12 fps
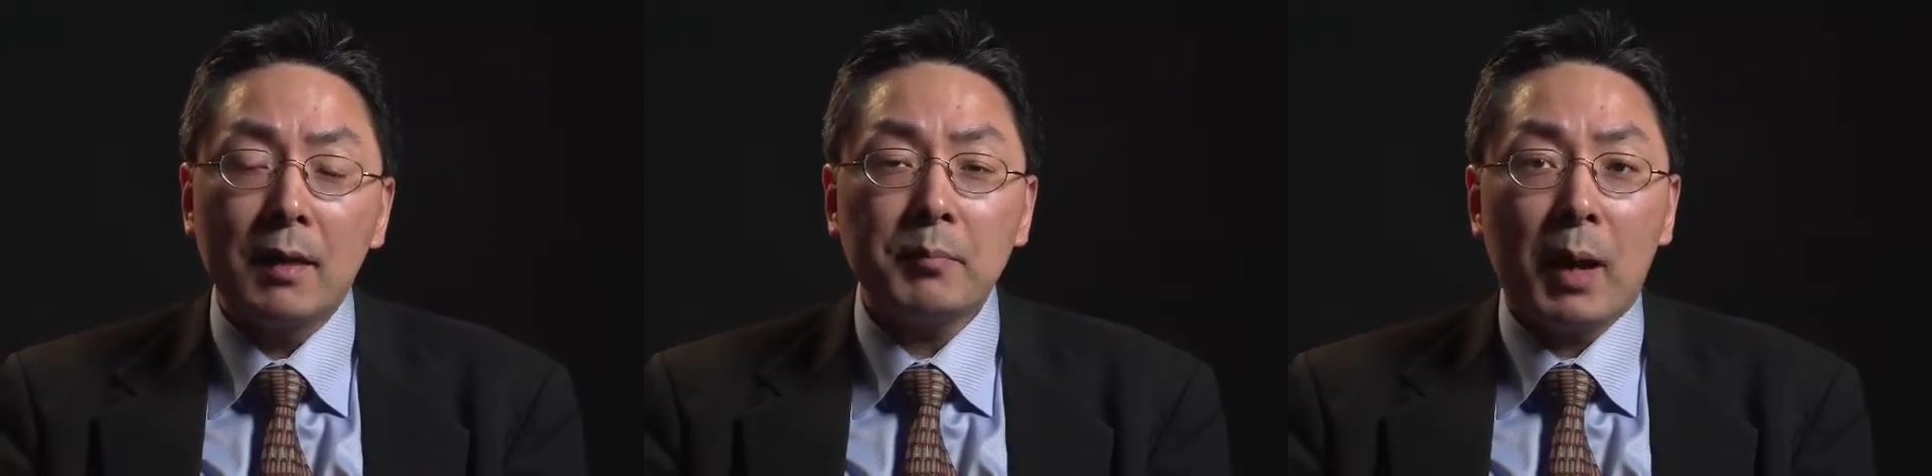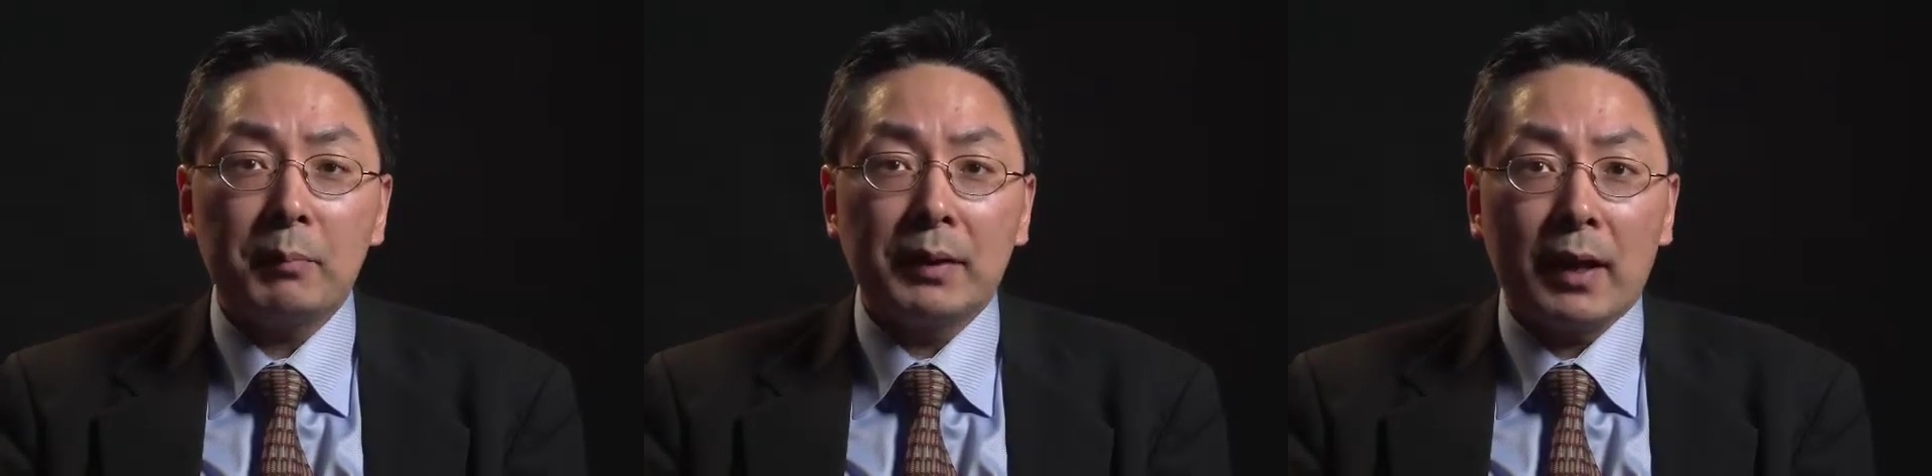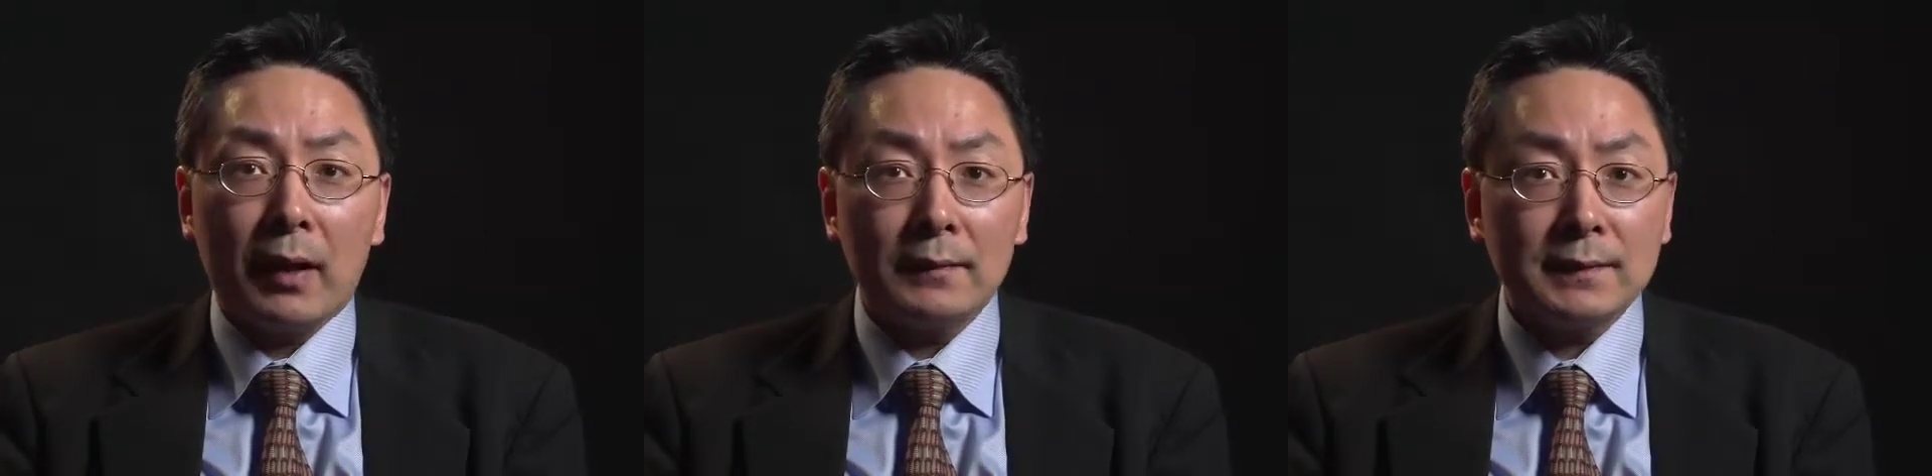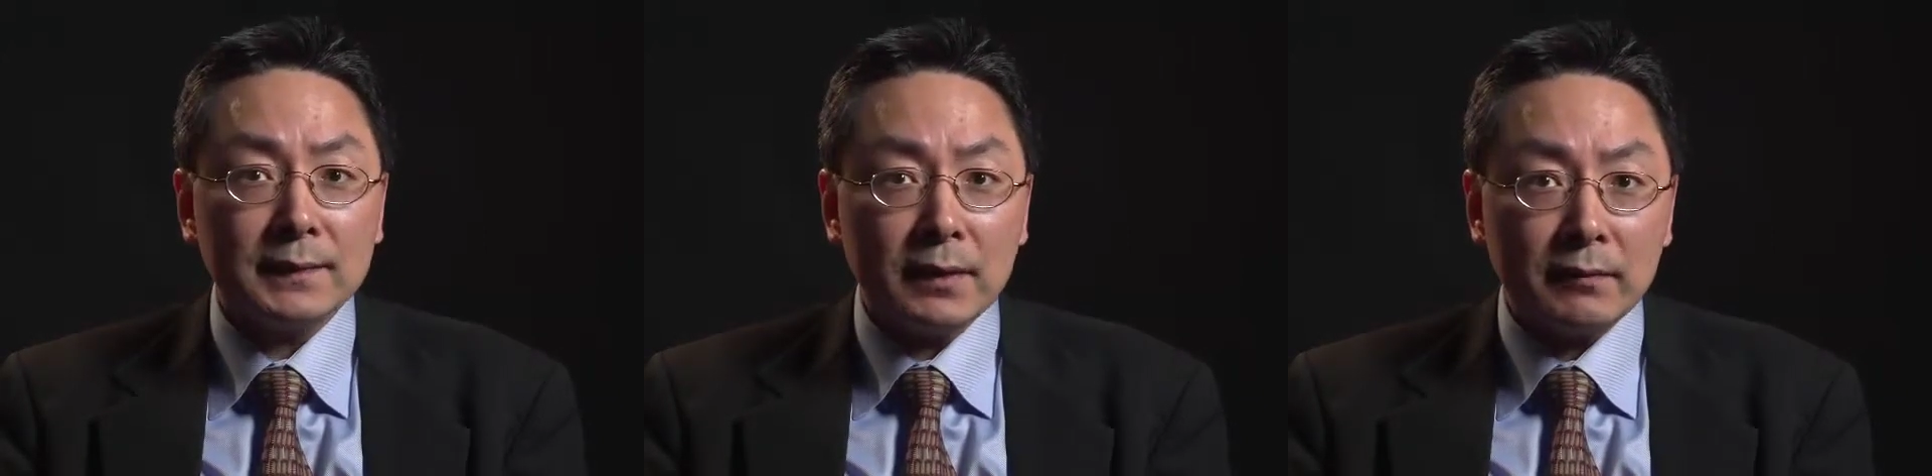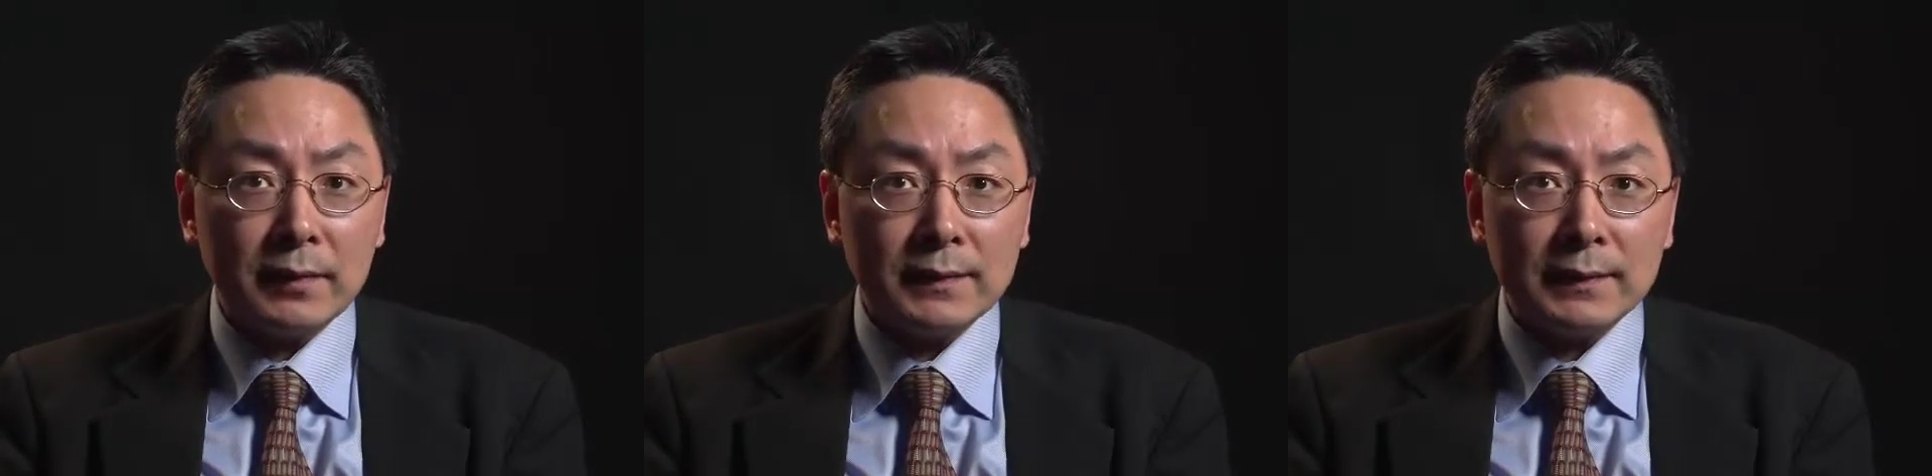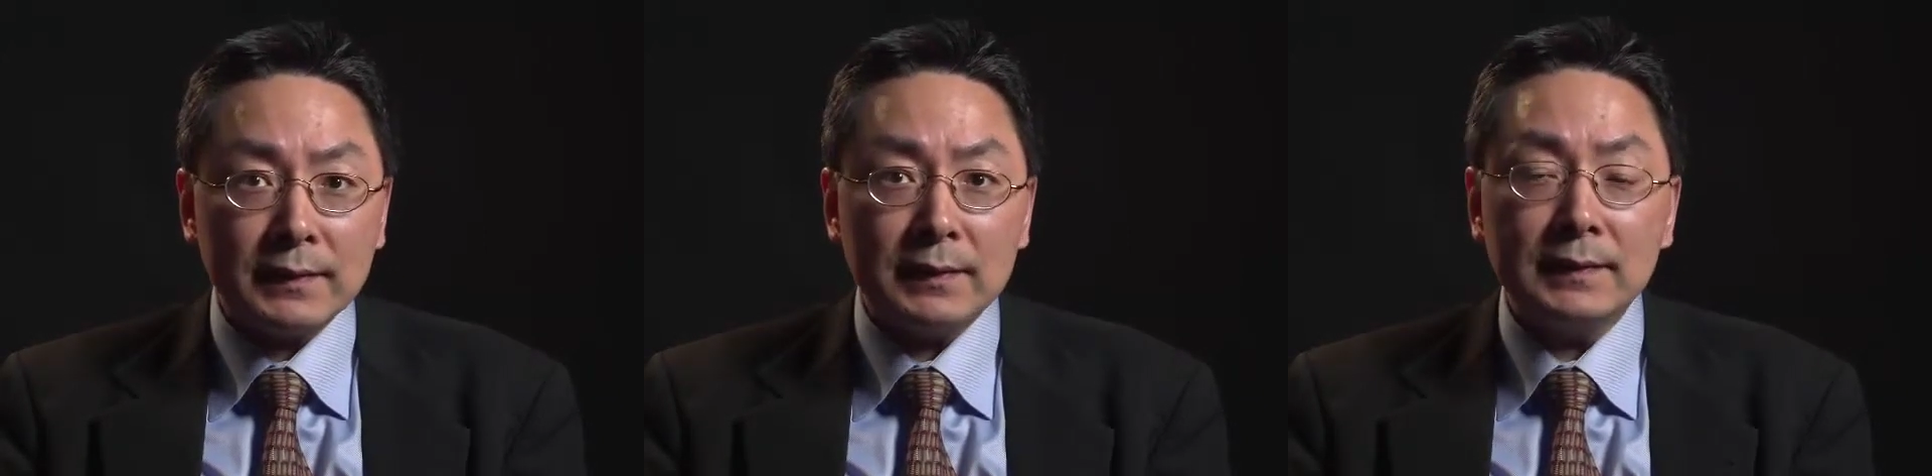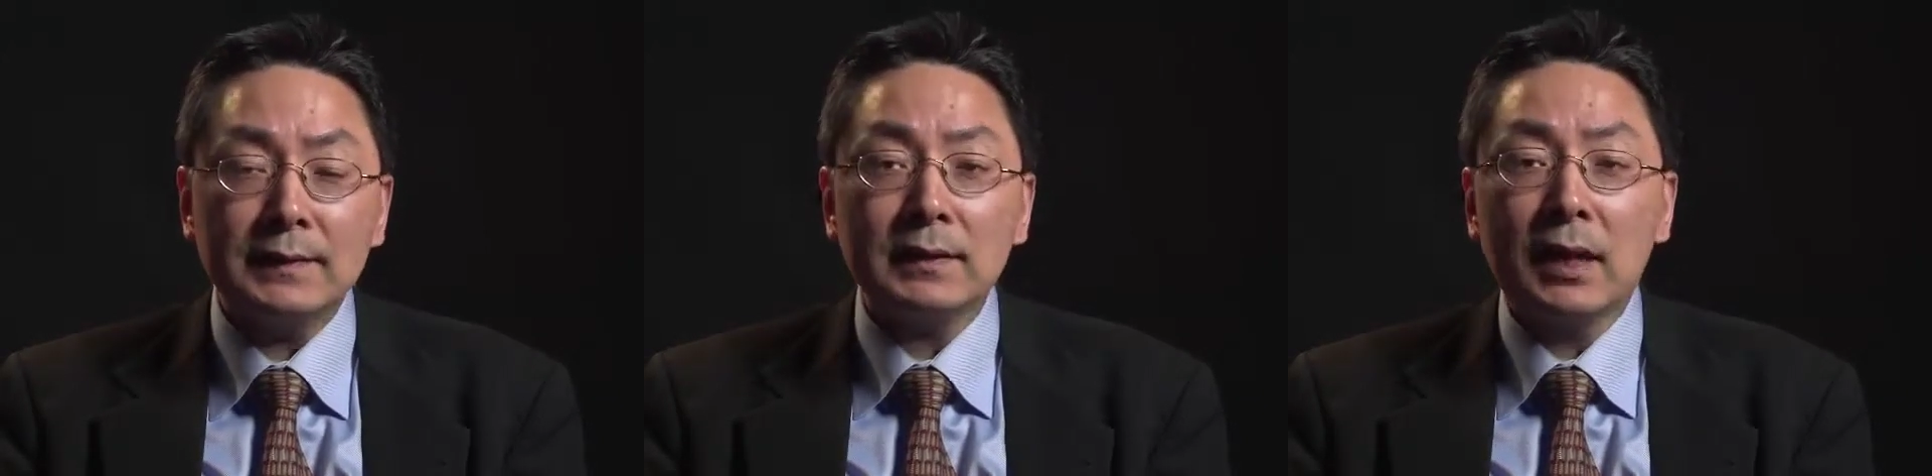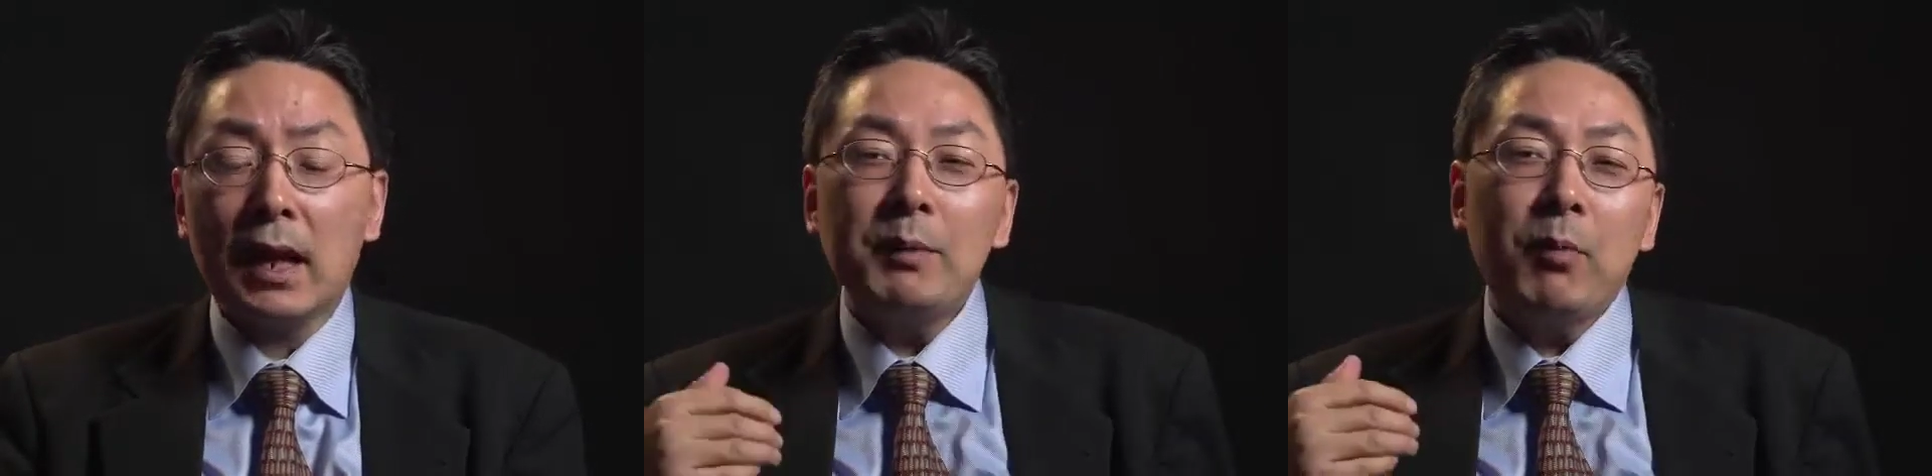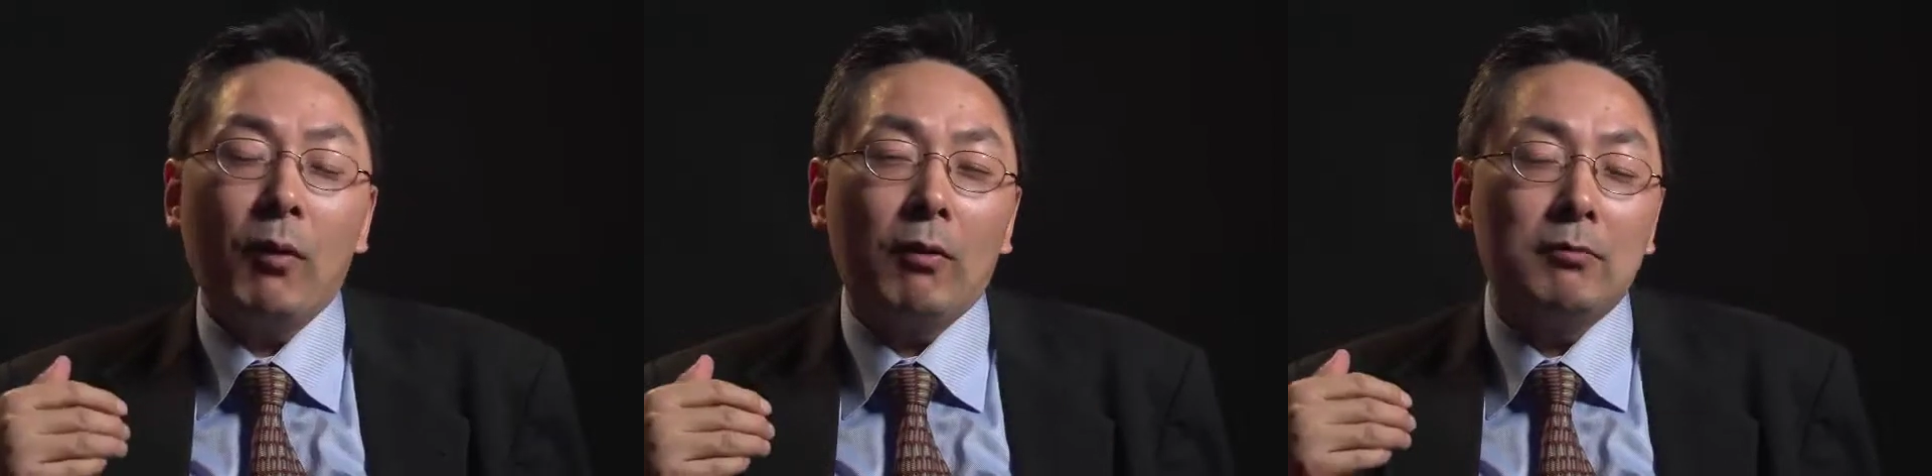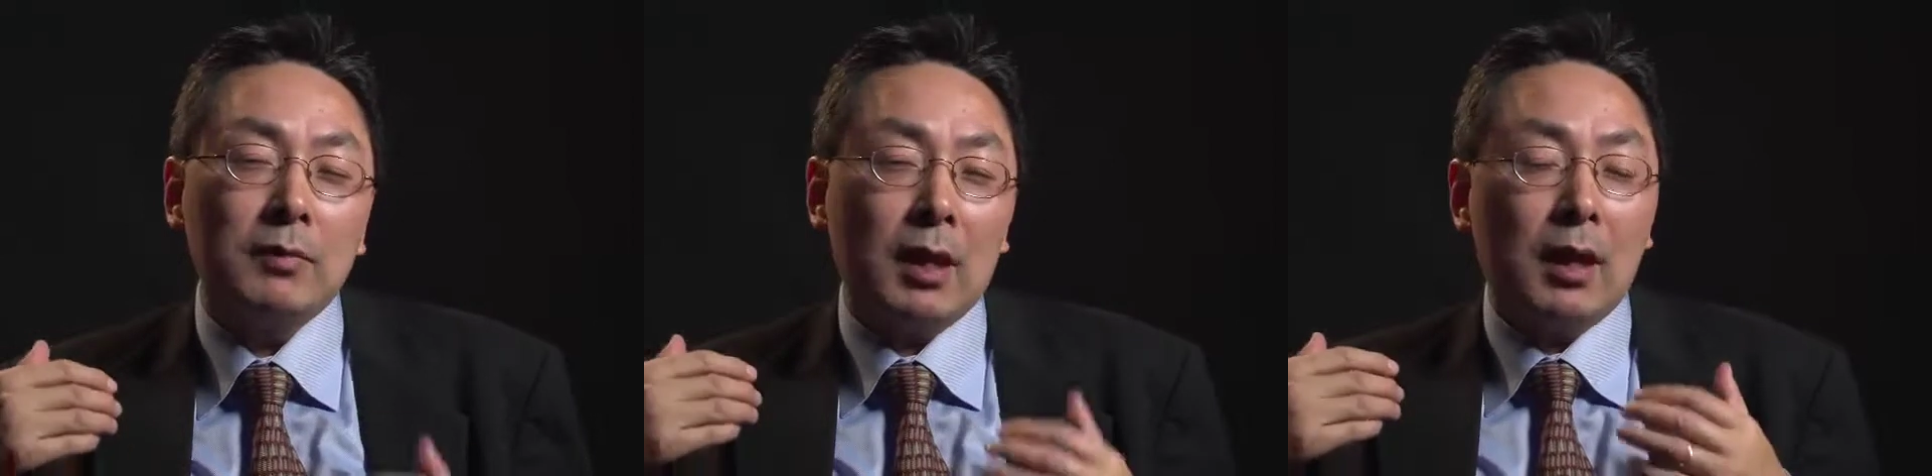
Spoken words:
public health services, people